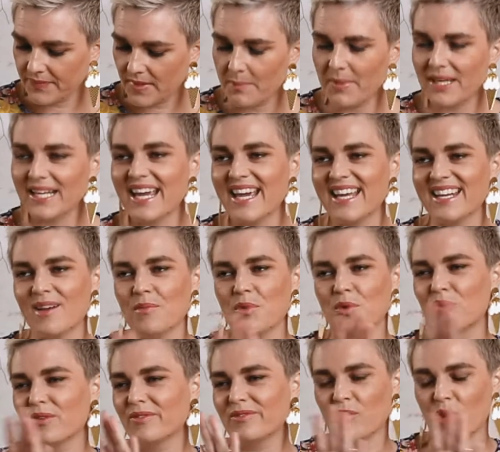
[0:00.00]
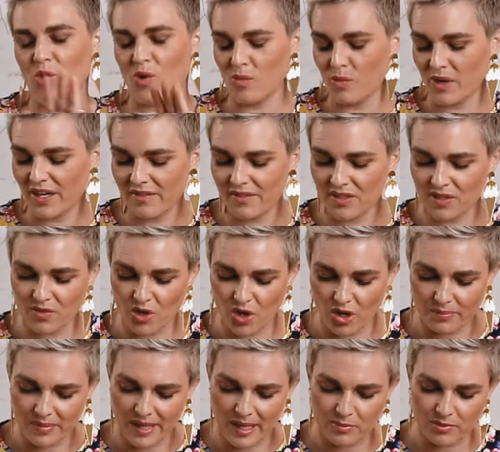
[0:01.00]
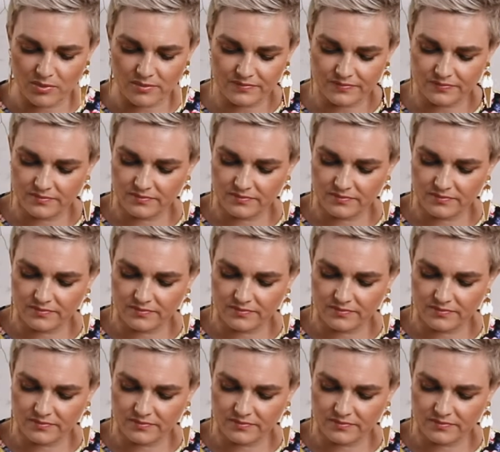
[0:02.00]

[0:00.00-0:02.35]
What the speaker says: But again, I'm all for whatever you've got, people.